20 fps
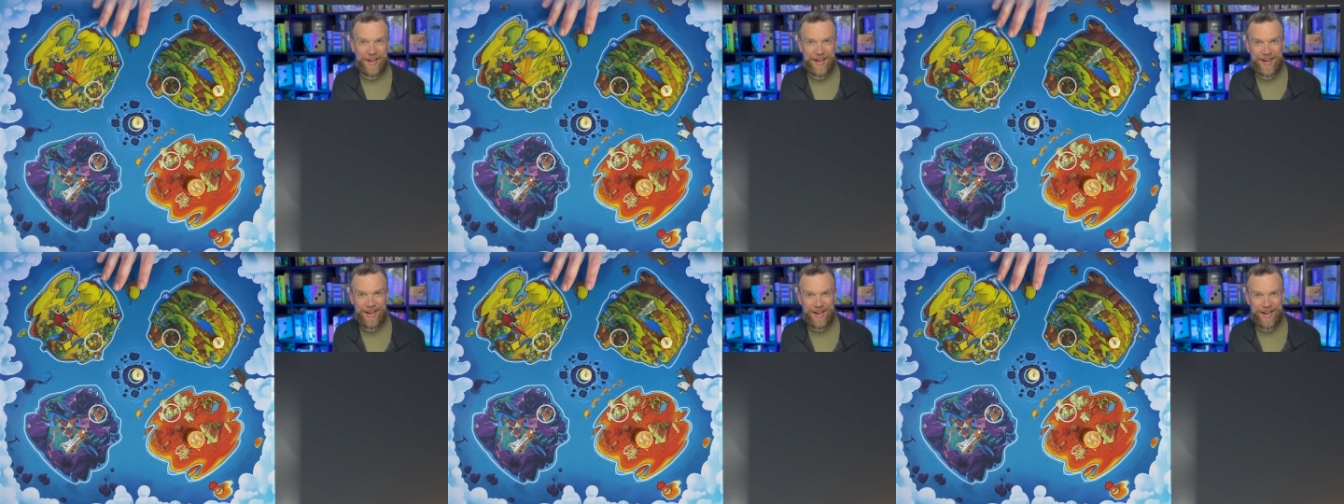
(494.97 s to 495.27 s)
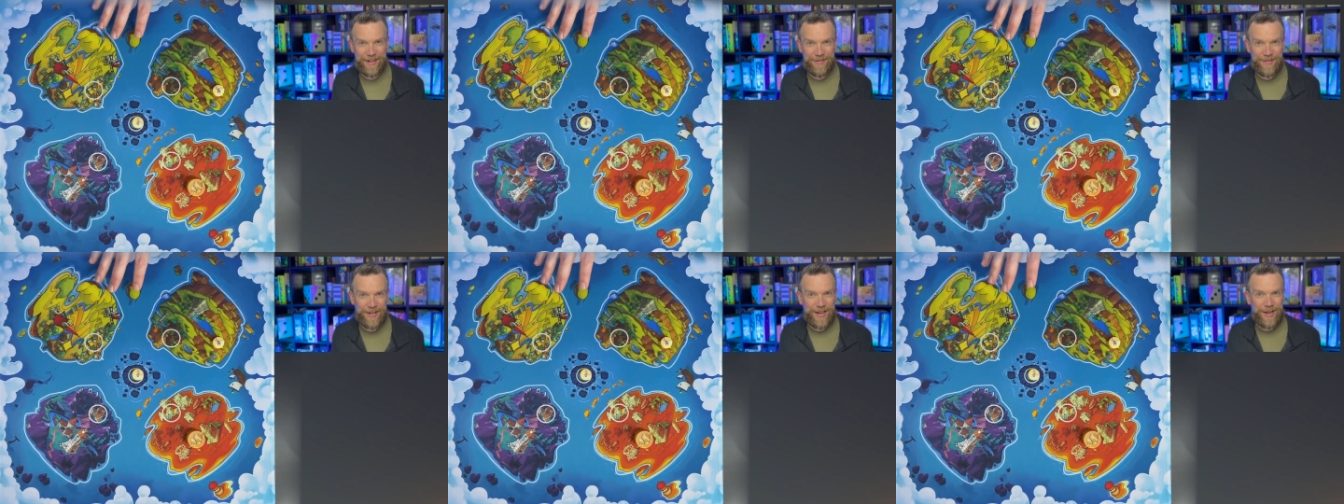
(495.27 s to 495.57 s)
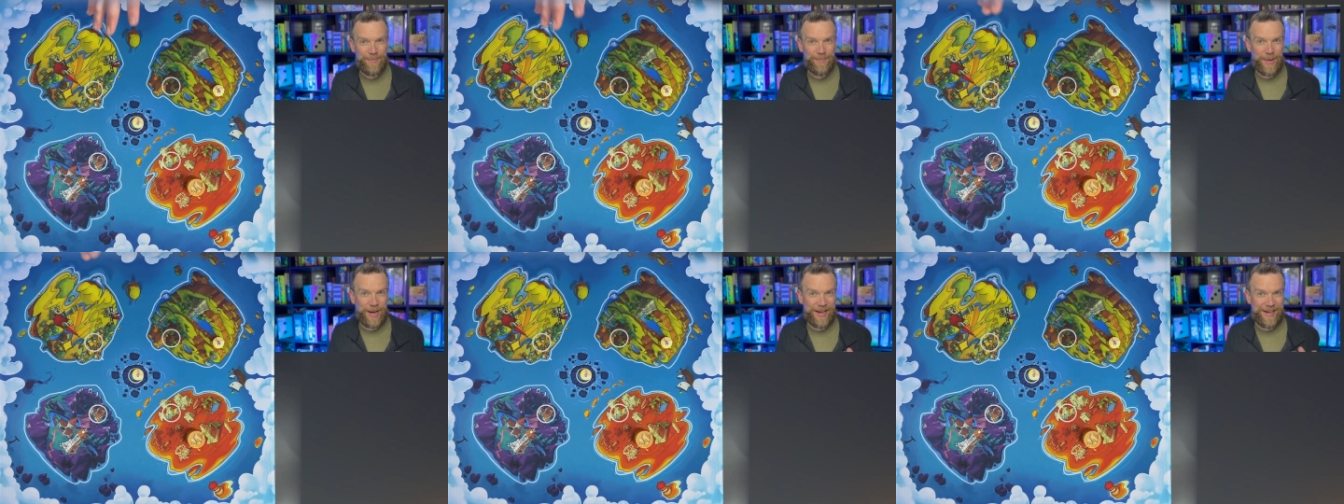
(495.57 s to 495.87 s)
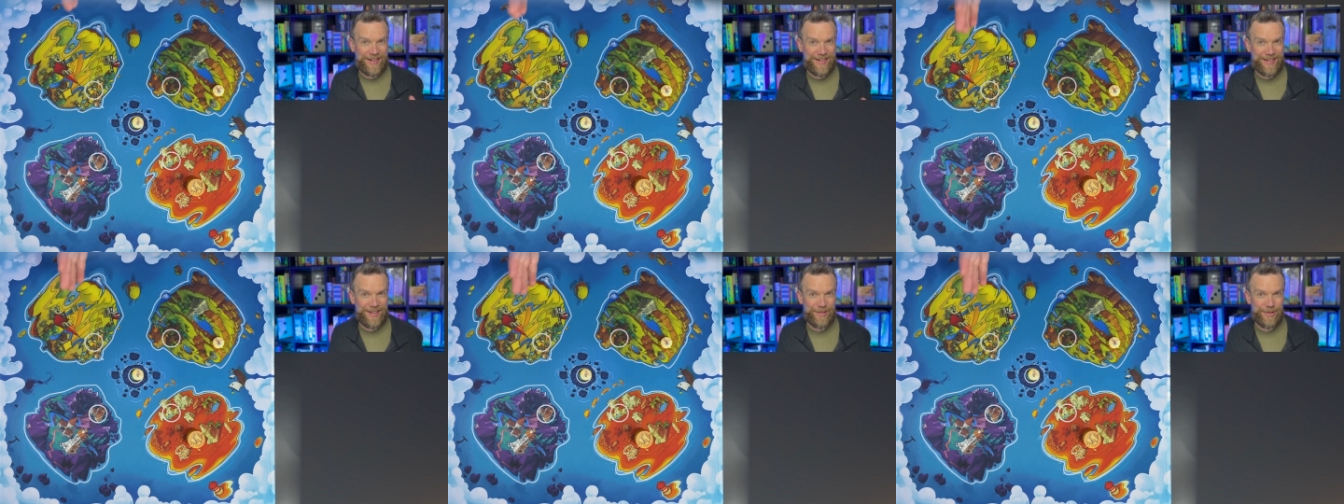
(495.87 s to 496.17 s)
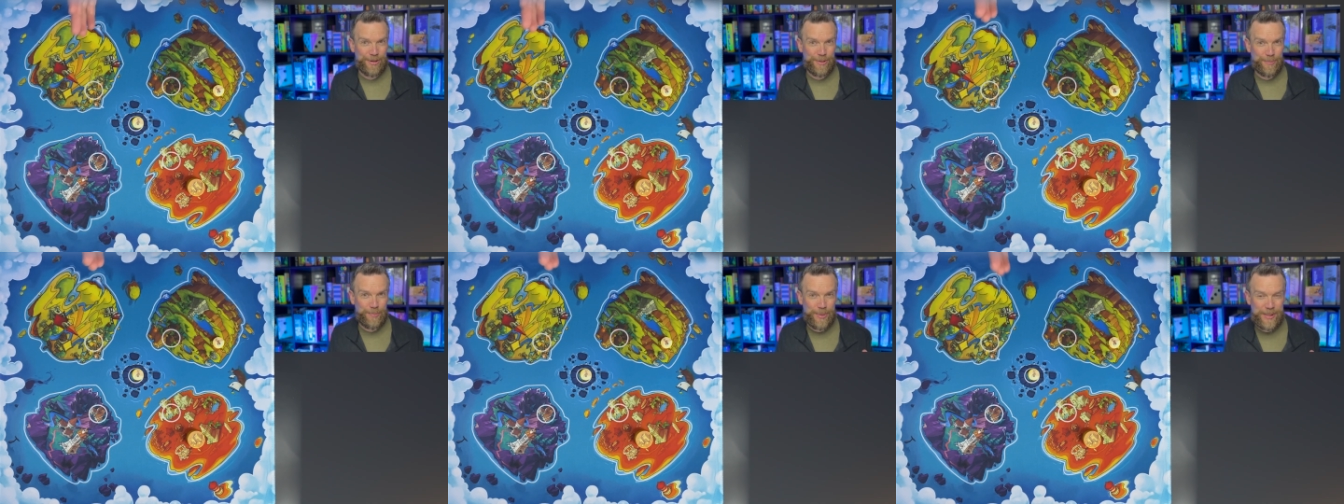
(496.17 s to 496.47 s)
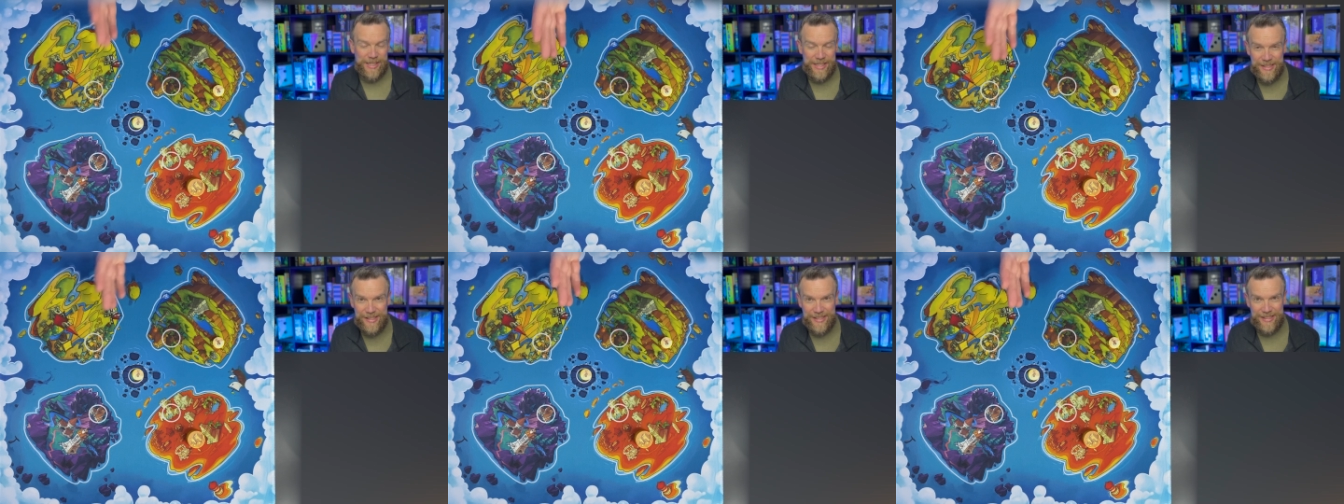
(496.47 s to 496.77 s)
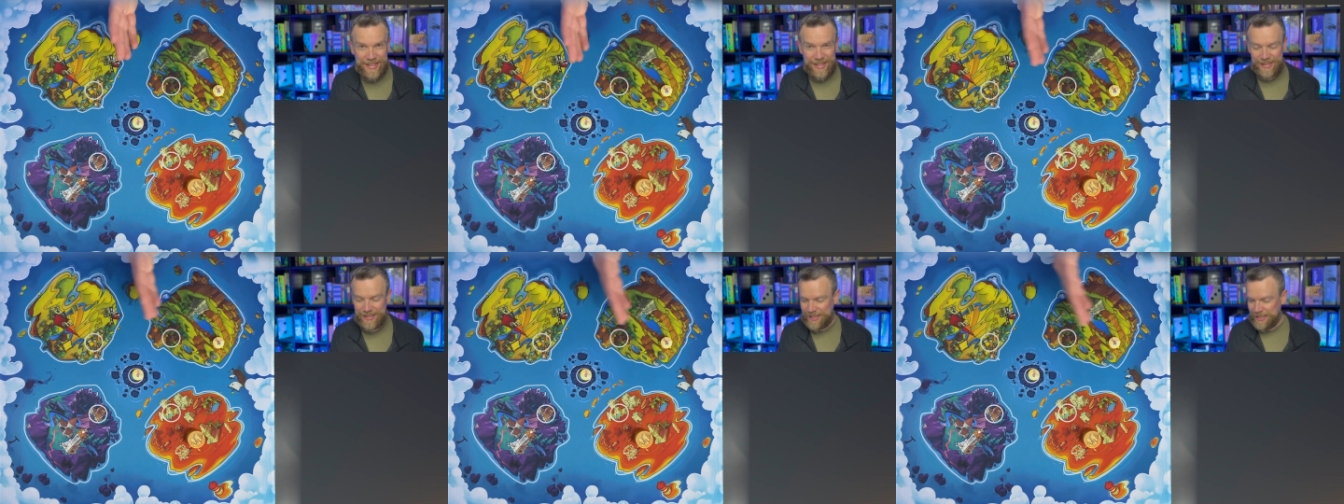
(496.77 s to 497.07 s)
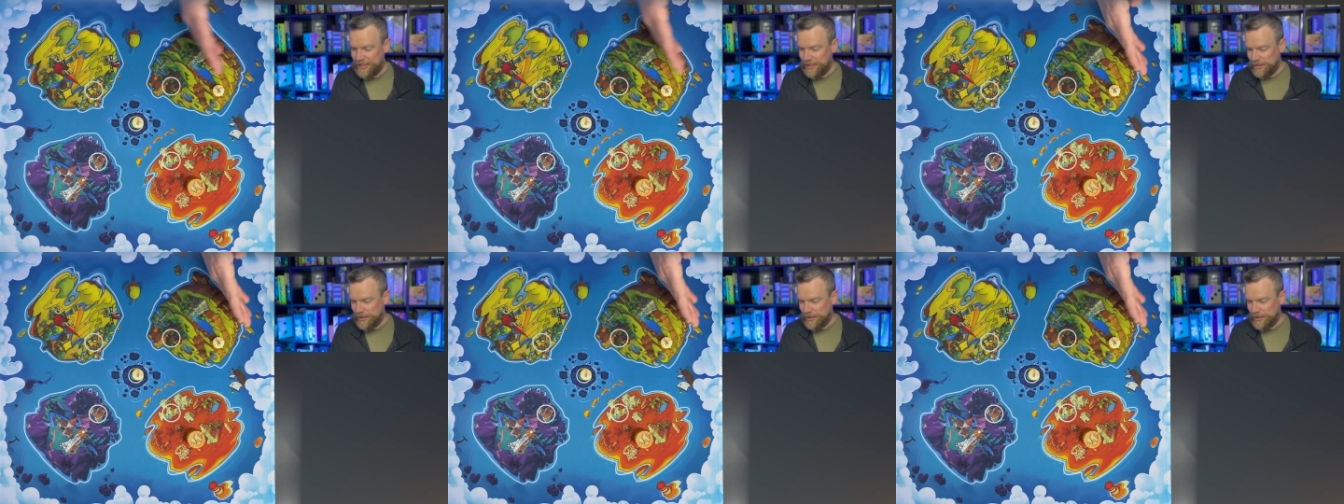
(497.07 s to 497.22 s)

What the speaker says: have my other pieces.